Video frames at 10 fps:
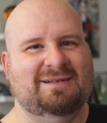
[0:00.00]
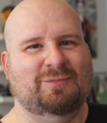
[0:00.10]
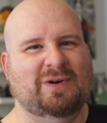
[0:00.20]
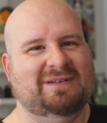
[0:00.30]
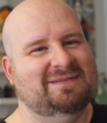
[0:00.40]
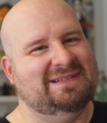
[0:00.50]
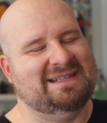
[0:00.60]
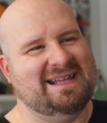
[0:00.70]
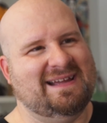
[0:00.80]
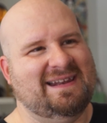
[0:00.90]

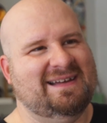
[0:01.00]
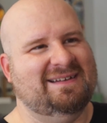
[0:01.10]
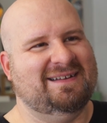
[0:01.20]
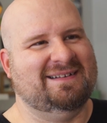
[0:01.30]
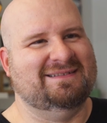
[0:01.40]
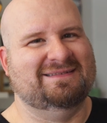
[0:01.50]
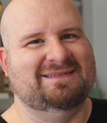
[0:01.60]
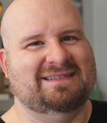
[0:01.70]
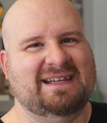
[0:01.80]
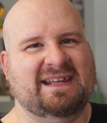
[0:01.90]
Well, Diana
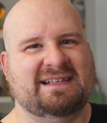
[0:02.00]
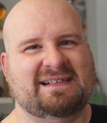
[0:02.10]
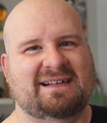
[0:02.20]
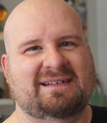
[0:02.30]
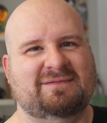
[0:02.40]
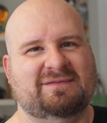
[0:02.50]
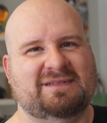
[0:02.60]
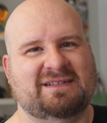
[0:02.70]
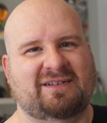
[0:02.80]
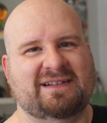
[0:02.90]
and Teresa
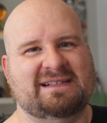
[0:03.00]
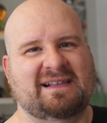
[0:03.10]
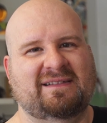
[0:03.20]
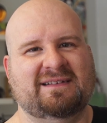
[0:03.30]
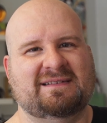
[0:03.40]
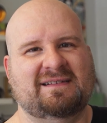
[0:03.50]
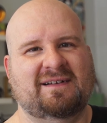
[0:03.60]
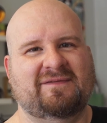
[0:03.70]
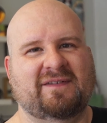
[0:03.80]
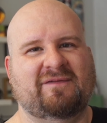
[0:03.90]
started selling
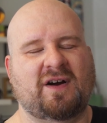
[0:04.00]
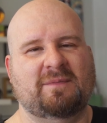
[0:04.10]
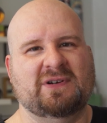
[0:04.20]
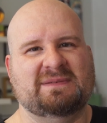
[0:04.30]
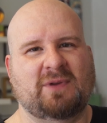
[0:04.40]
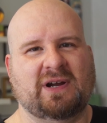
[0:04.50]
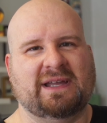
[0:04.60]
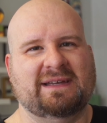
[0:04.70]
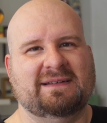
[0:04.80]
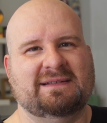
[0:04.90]
stuff at farmers
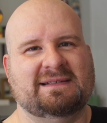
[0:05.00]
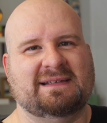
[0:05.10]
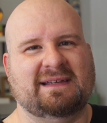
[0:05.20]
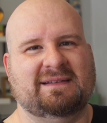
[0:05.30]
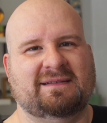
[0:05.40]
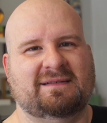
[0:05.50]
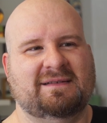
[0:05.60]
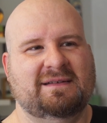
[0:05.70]
markets and